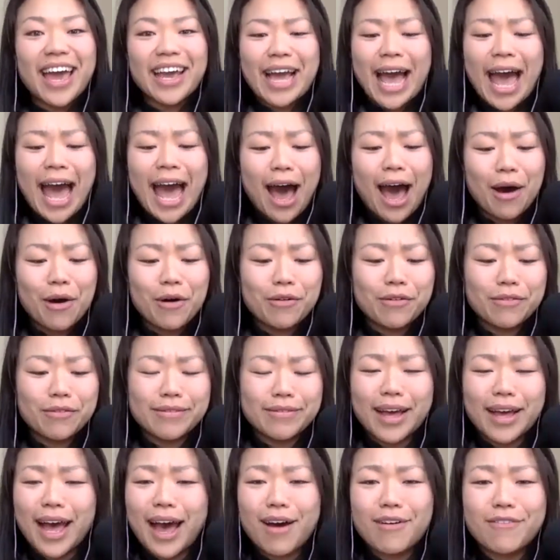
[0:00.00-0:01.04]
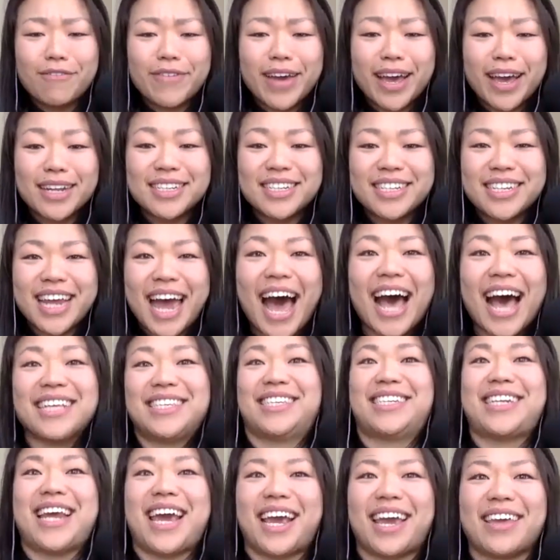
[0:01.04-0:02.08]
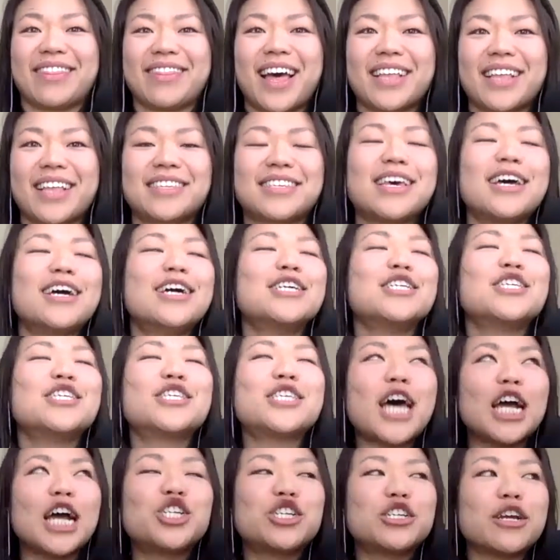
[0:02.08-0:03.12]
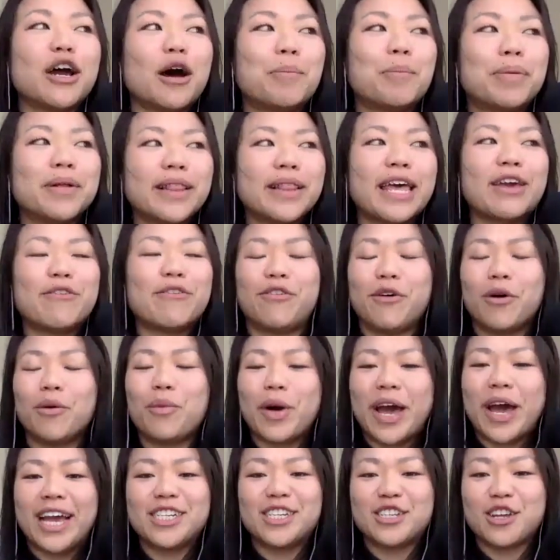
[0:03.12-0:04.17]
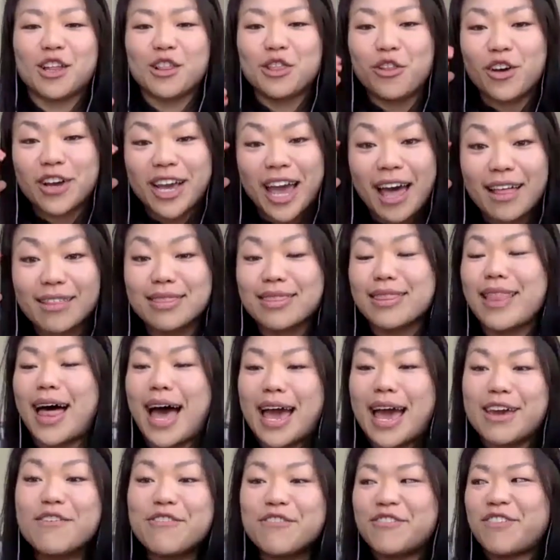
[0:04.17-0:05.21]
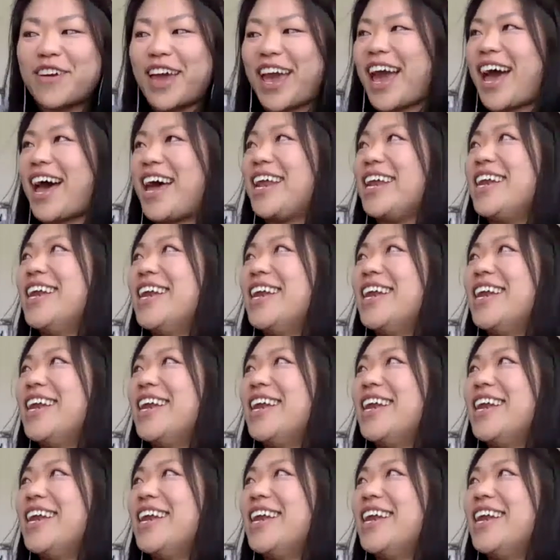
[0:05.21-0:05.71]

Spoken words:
How fantastic. And that's such a playful way to look at life and